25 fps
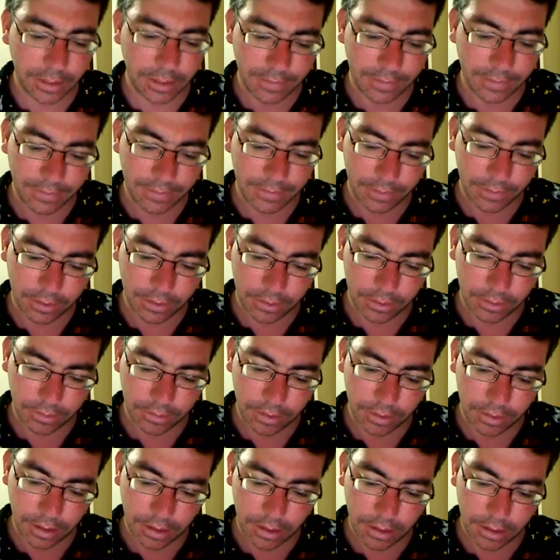see, I've
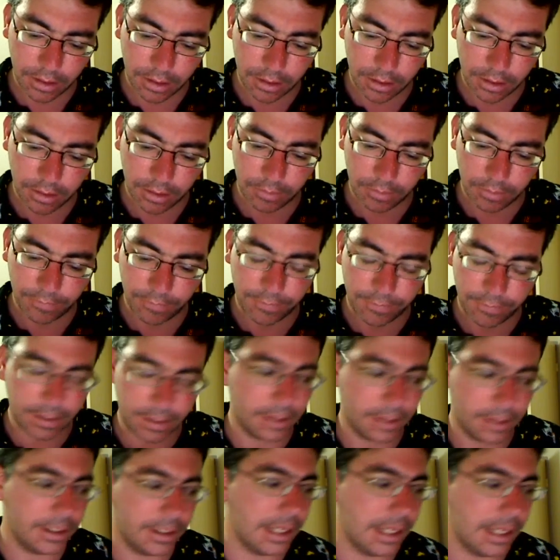even
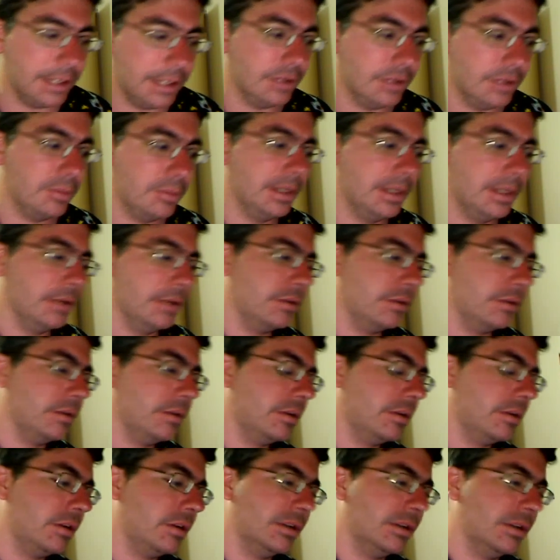flooded that a little bit
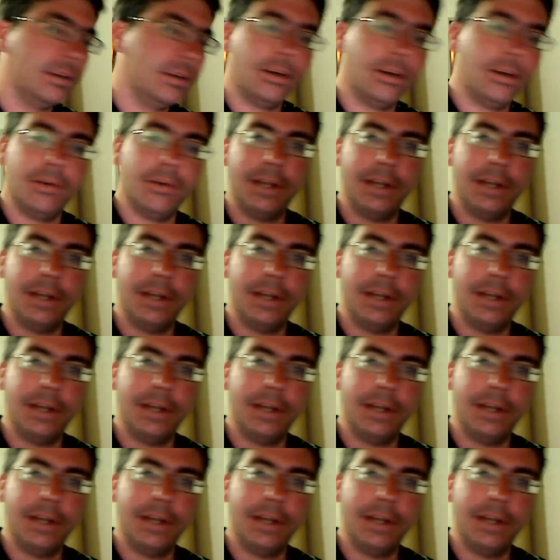because I